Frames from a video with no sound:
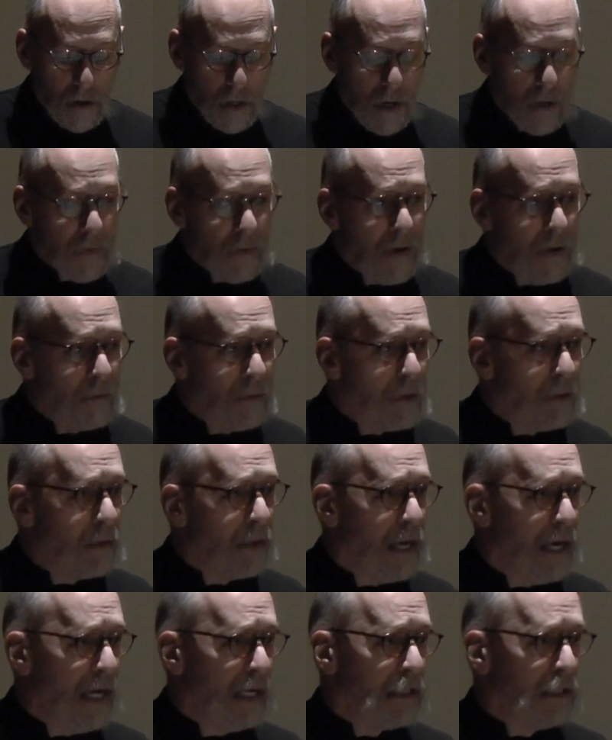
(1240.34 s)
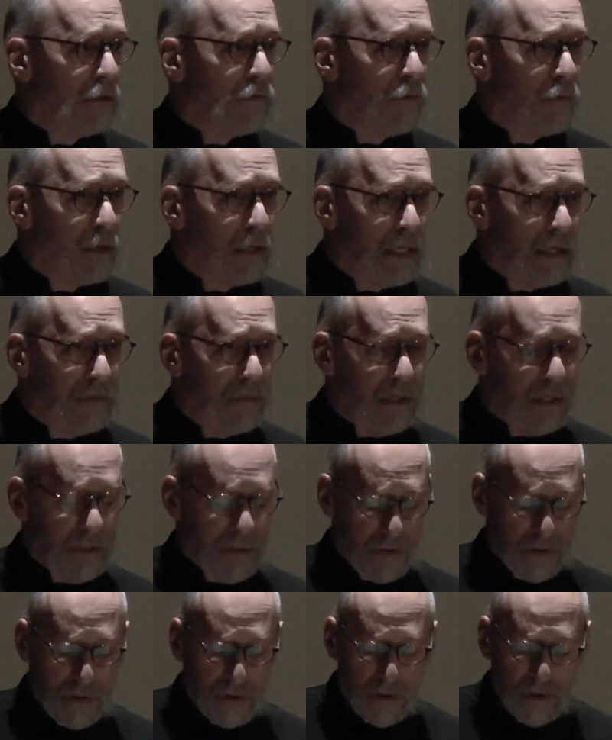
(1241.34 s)
and then you will ask
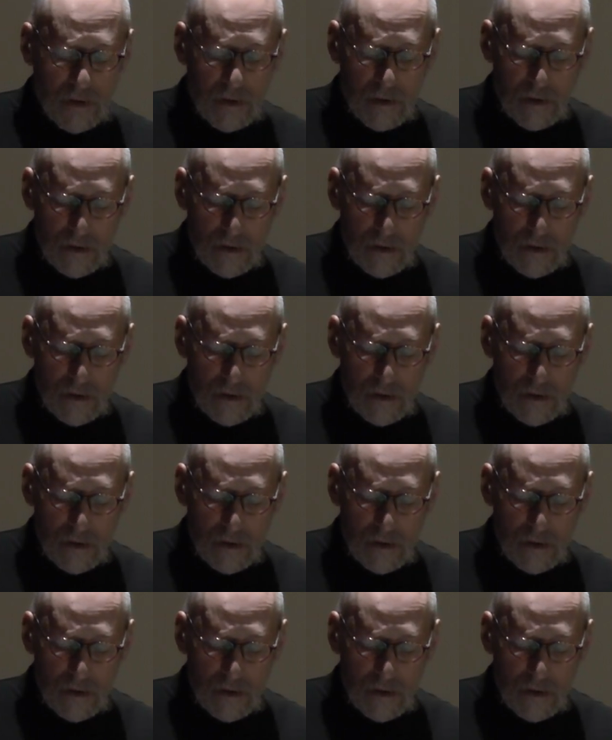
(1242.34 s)
forgiveness